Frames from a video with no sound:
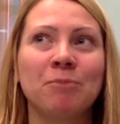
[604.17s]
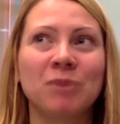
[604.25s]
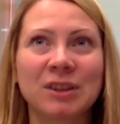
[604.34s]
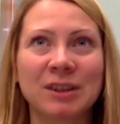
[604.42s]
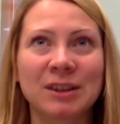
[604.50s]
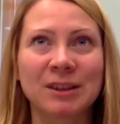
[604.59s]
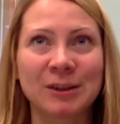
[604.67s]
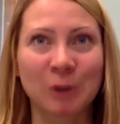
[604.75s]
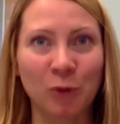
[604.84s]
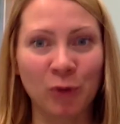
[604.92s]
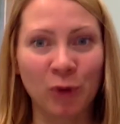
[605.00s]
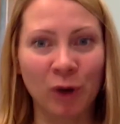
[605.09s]

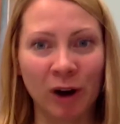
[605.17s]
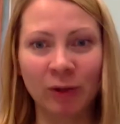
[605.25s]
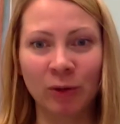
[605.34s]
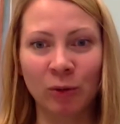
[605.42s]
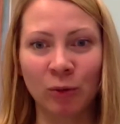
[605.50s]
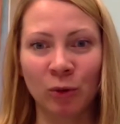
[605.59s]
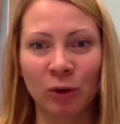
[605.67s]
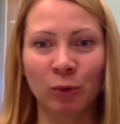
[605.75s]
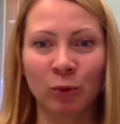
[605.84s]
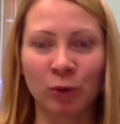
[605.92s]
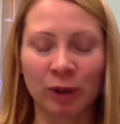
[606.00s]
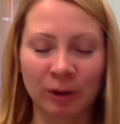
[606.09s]
So far,
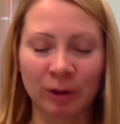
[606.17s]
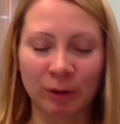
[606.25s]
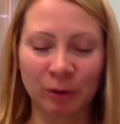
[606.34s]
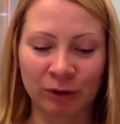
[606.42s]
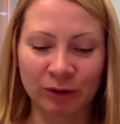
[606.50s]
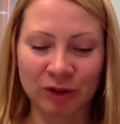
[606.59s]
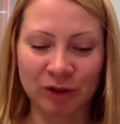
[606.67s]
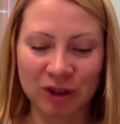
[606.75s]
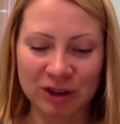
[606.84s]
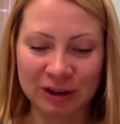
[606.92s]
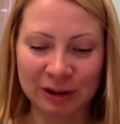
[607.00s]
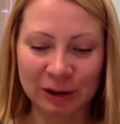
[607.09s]
we're
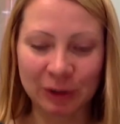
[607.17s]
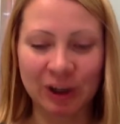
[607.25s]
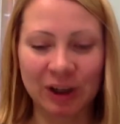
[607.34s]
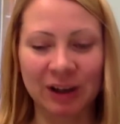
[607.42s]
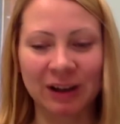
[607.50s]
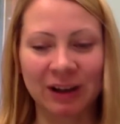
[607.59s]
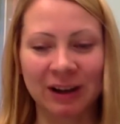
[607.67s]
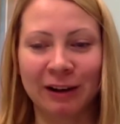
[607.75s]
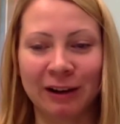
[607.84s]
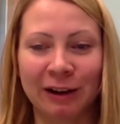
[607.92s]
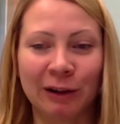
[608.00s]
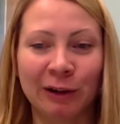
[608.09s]
just
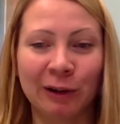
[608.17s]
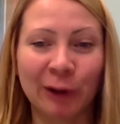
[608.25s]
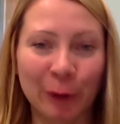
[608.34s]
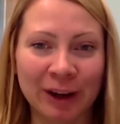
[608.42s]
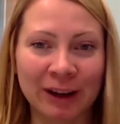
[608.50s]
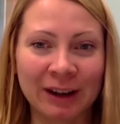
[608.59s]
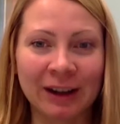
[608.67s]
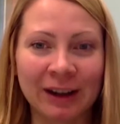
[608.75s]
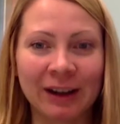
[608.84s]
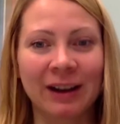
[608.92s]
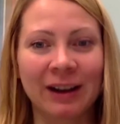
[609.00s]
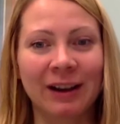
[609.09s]
looking and learning
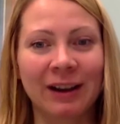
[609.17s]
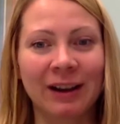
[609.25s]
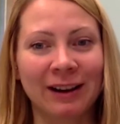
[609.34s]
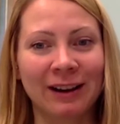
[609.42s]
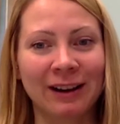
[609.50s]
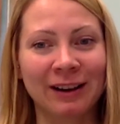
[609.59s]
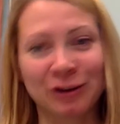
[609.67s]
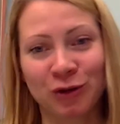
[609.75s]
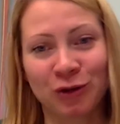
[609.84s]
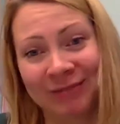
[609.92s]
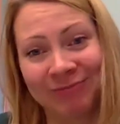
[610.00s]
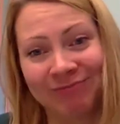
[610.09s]
and
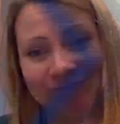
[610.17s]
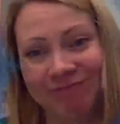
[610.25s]
trying.